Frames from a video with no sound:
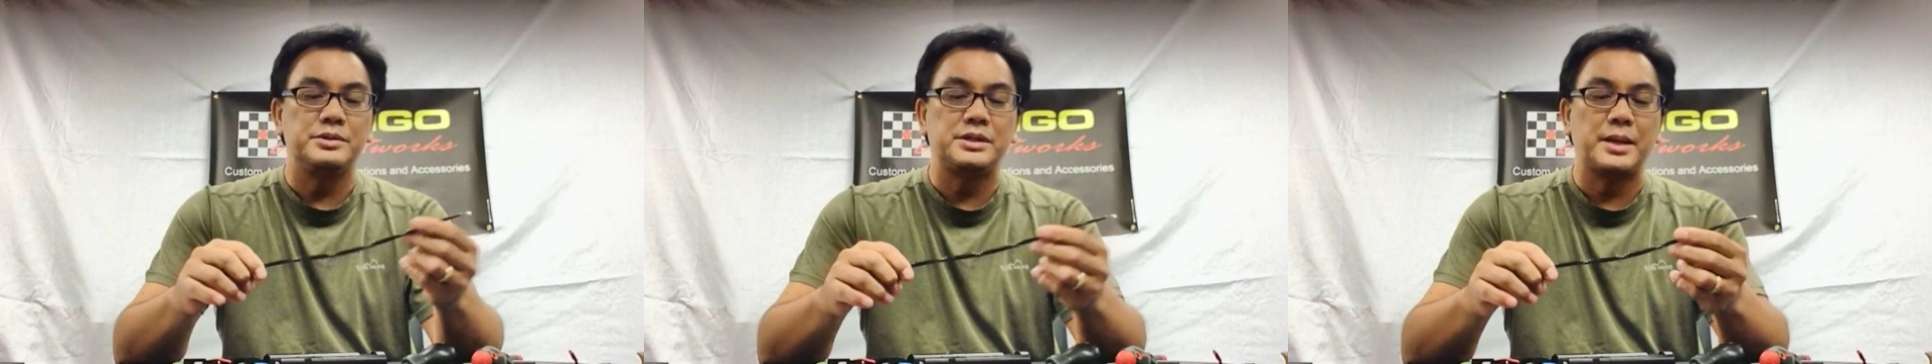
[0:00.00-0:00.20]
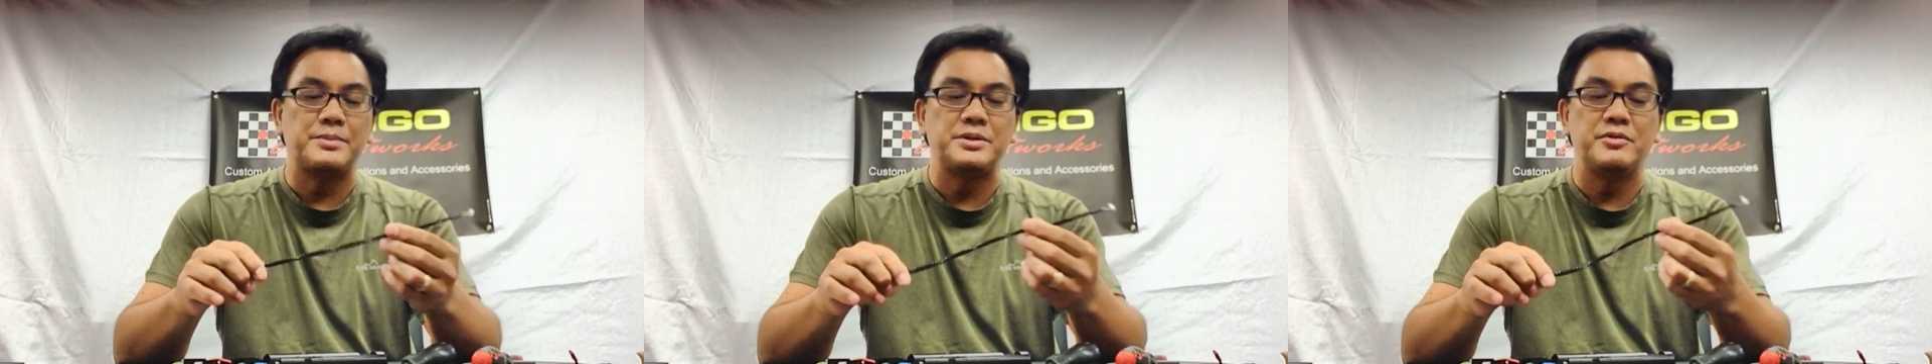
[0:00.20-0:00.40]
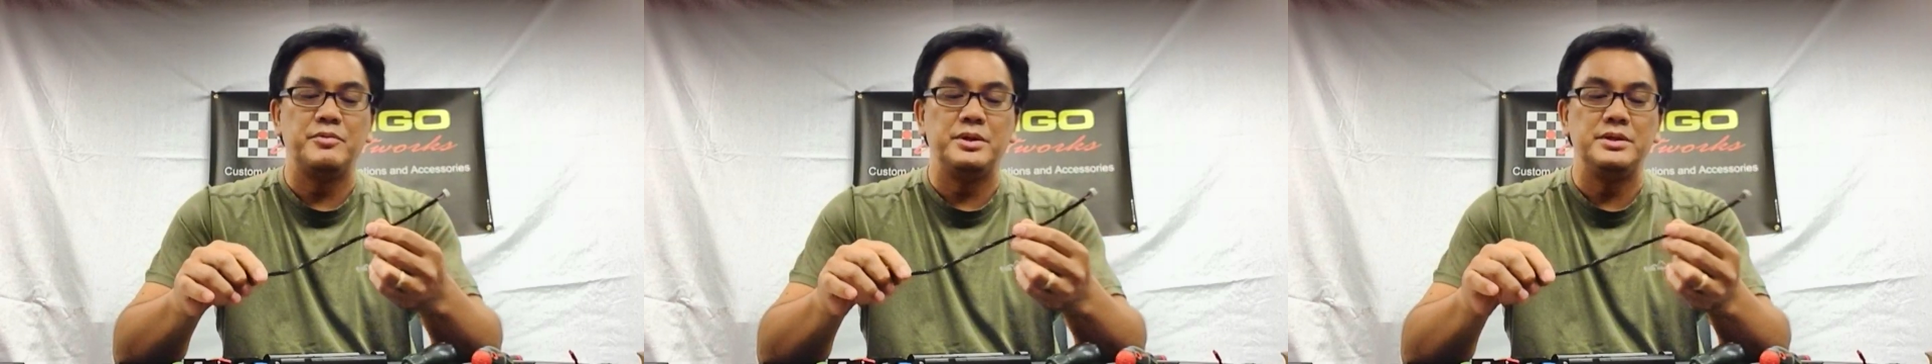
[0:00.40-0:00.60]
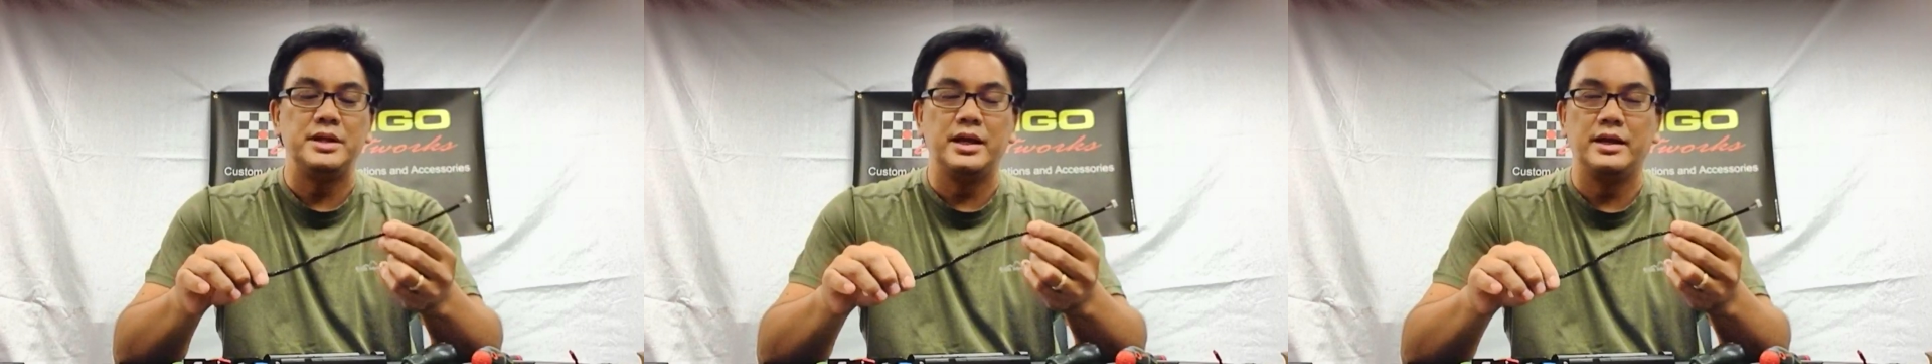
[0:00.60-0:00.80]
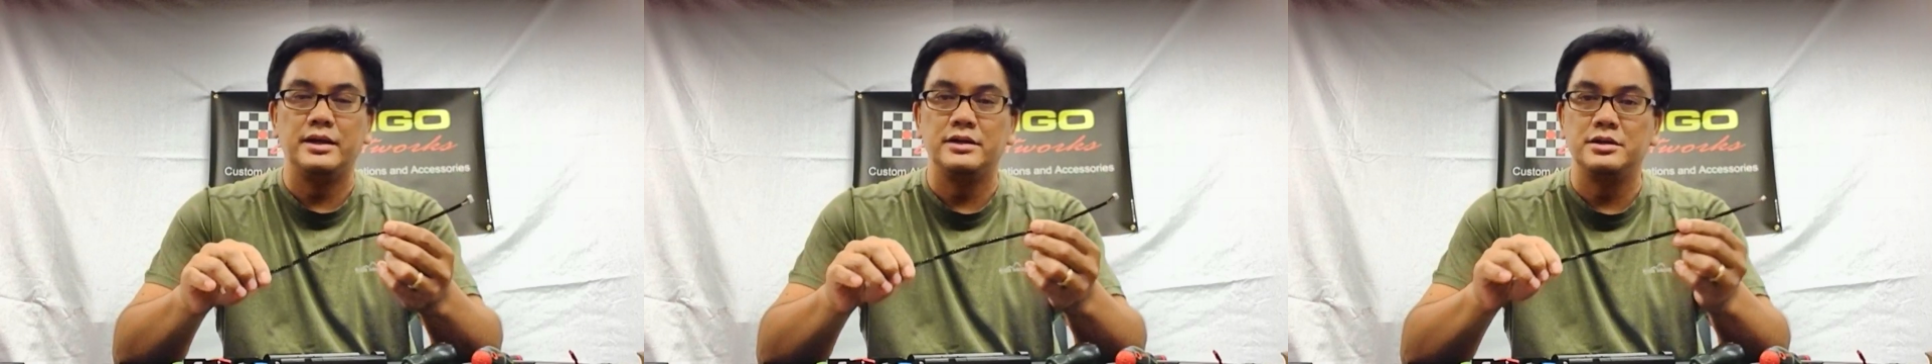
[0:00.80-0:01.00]
steps have been
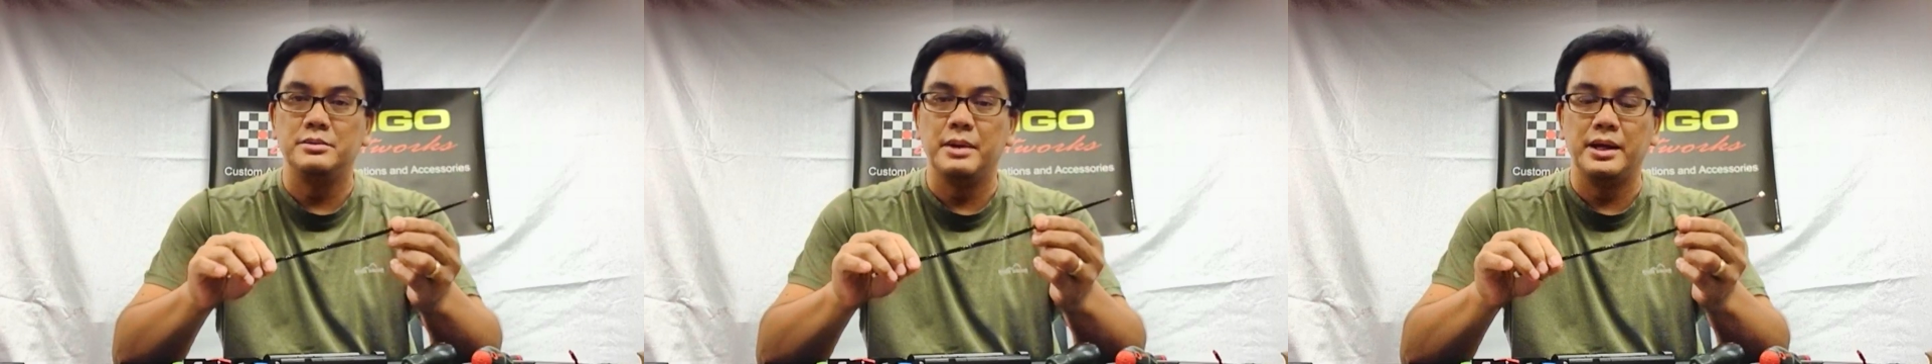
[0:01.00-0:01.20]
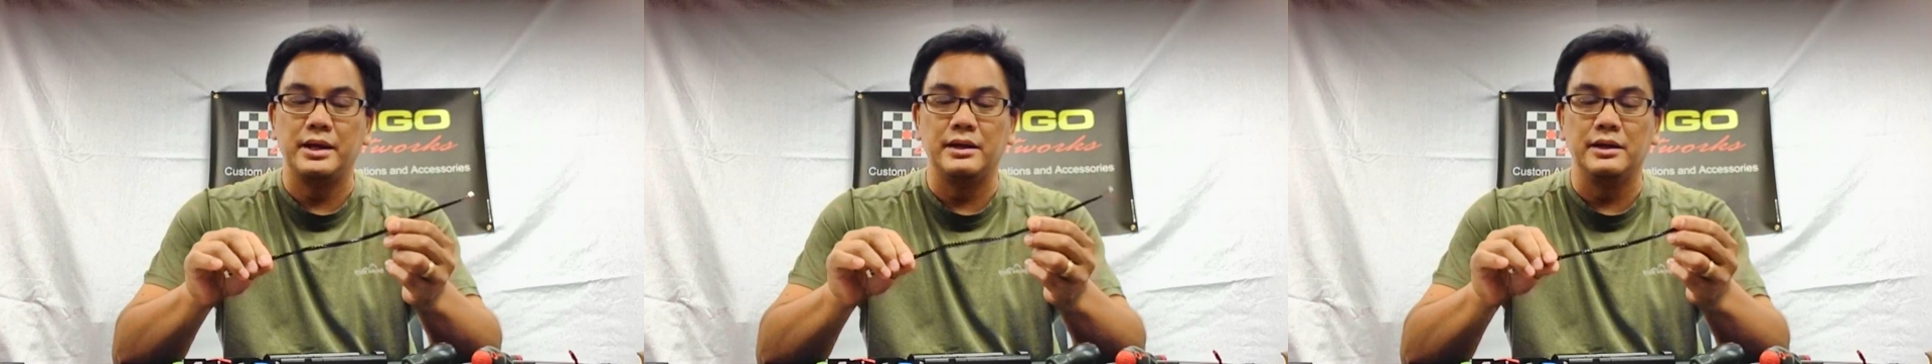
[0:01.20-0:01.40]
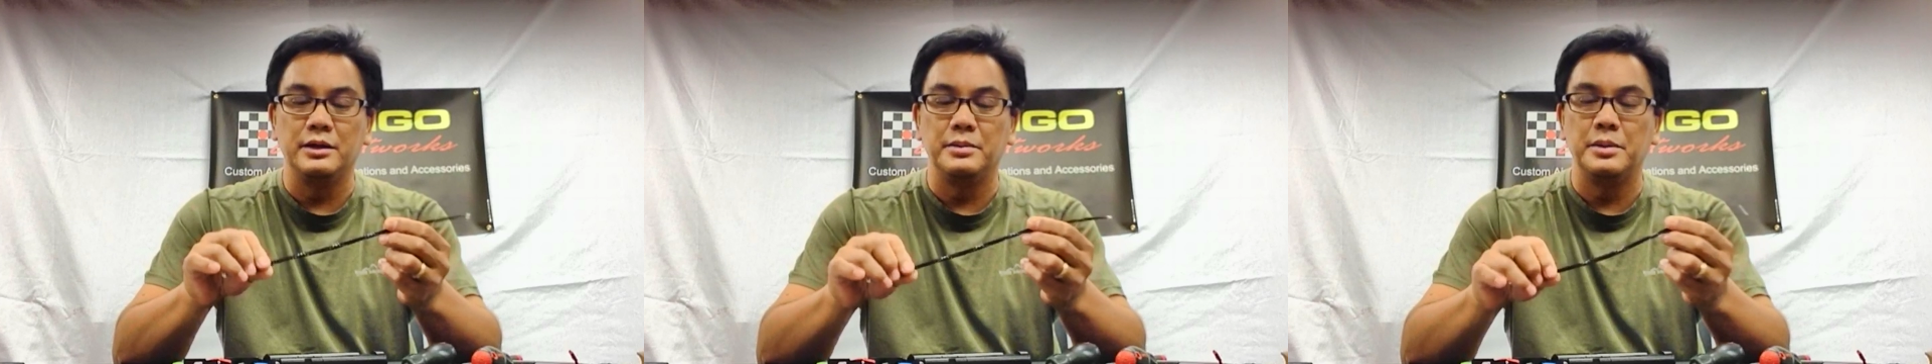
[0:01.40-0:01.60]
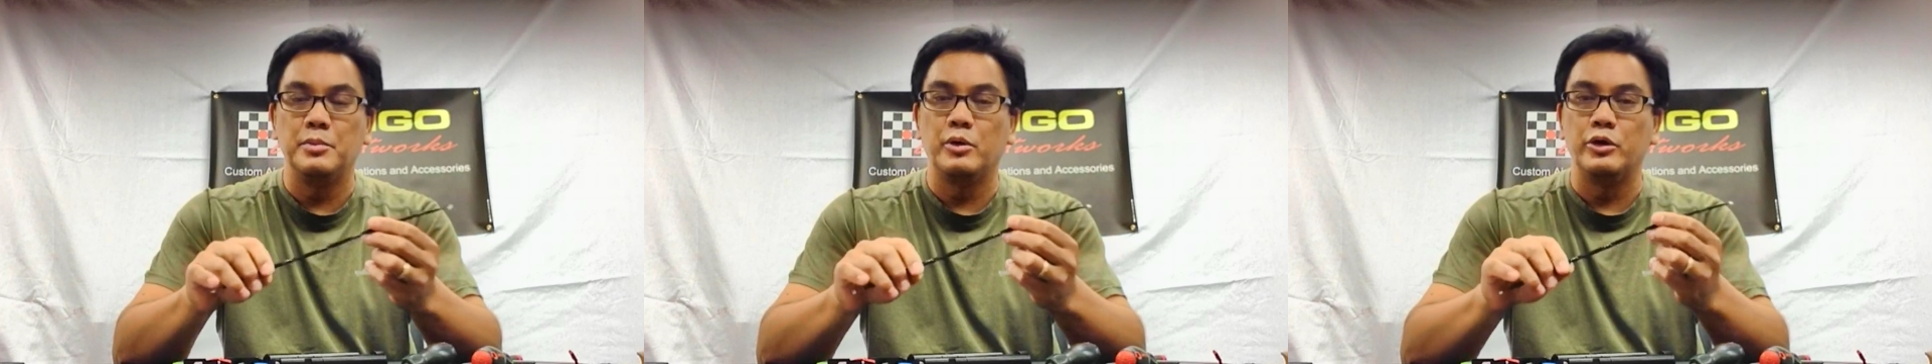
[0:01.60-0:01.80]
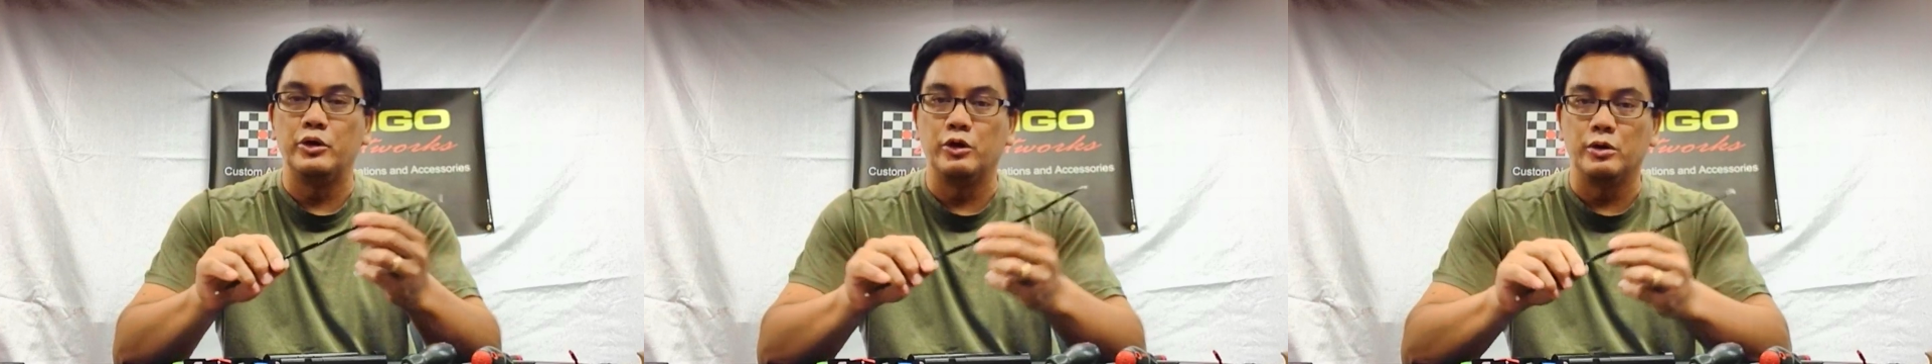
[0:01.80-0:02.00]
taken to make it a little bit
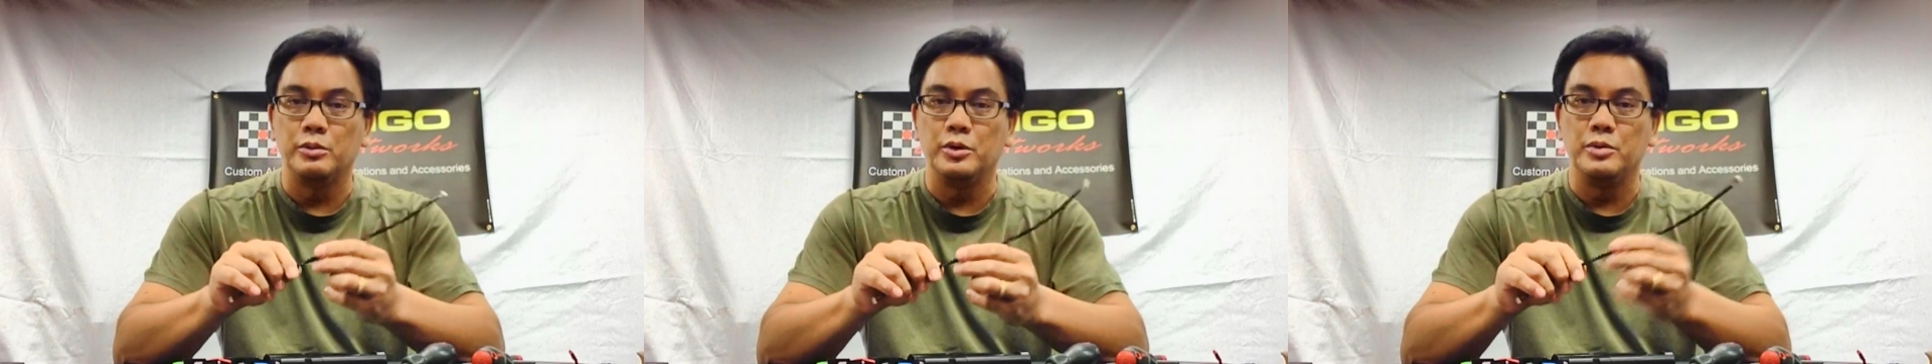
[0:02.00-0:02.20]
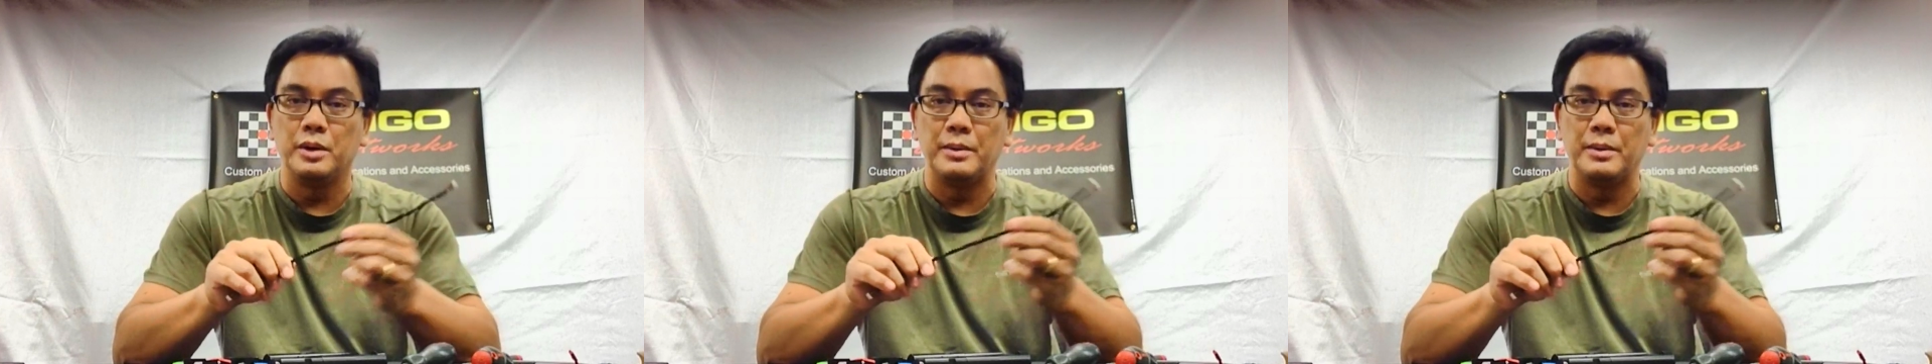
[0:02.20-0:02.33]
more durable